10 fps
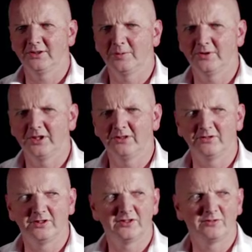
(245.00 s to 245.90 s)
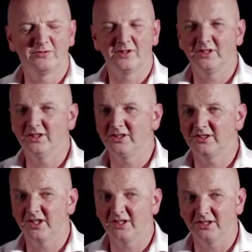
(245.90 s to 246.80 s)
I suppose it is really. She said, well, I need
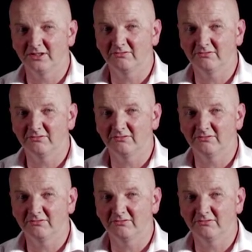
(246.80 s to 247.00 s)
to tell you,